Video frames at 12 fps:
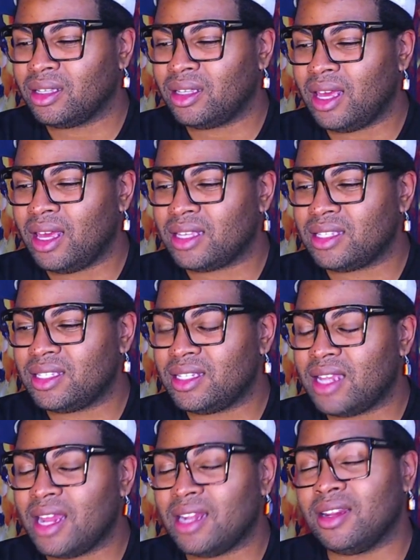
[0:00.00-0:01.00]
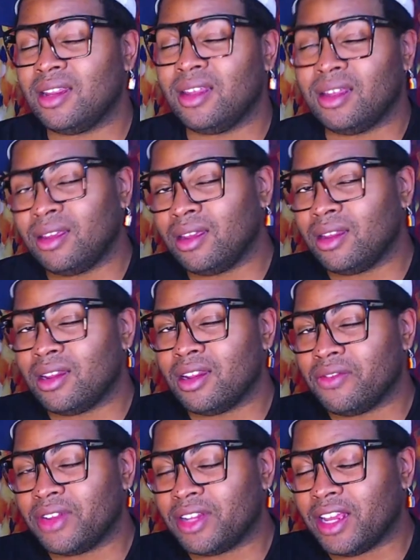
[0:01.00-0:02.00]
extending an
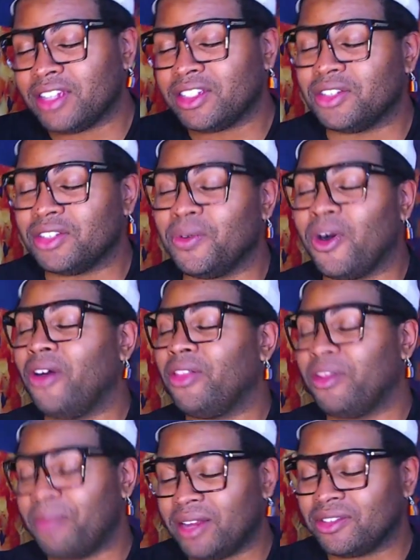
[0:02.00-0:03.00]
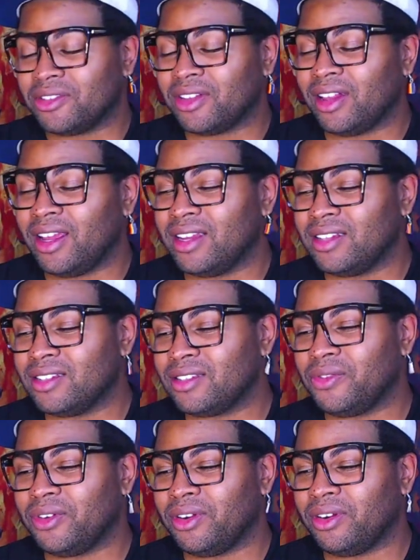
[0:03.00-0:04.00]
invitation to all the major clans
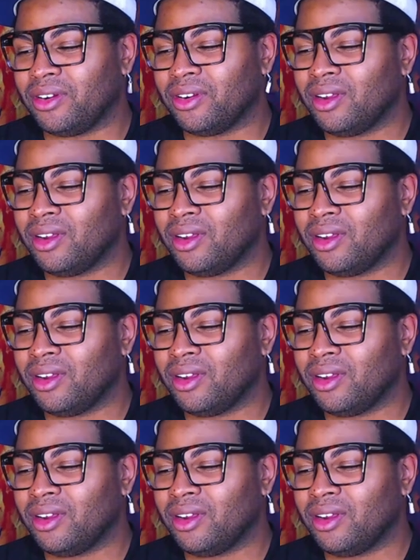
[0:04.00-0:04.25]
for,